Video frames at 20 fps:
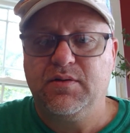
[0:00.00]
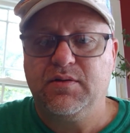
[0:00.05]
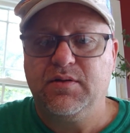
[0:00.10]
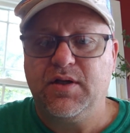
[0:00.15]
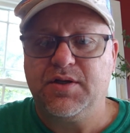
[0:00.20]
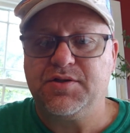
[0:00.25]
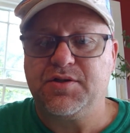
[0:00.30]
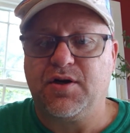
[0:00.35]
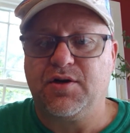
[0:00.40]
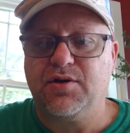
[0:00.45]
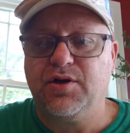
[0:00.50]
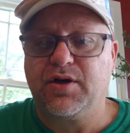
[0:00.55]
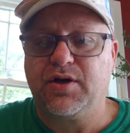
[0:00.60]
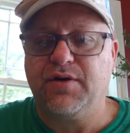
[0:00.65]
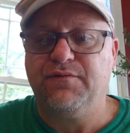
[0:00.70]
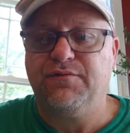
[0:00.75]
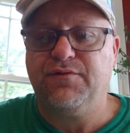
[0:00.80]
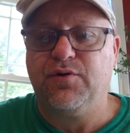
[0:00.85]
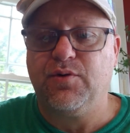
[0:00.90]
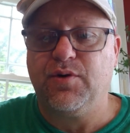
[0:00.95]
Let's start
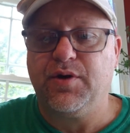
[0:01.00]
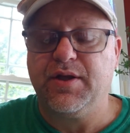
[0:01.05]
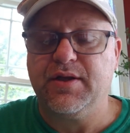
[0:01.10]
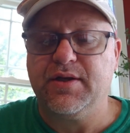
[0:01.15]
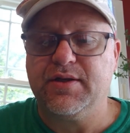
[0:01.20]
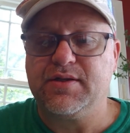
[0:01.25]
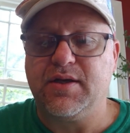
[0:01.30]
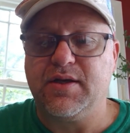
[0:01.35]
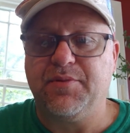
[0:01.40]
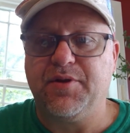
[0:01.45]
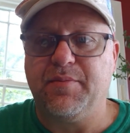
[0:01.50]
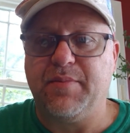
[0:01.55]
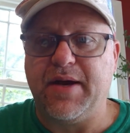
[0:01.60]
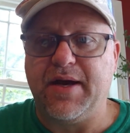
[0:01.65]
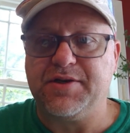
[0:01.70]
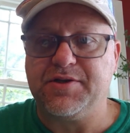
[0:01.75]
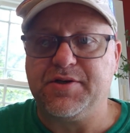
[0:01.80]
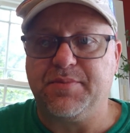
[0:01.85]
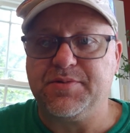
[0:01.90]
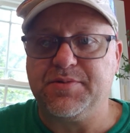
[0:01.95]
looking forward into some of the
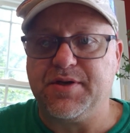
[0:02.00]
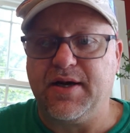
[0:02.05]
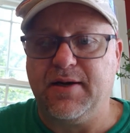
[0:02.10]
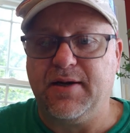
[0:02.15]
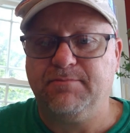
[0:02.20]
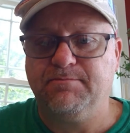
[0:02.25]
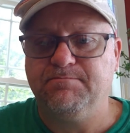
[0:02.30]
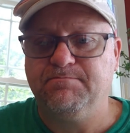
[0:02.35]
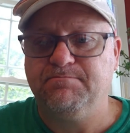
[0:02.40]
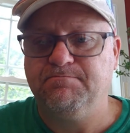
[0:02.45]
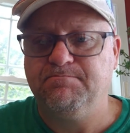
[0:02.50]
matchups now.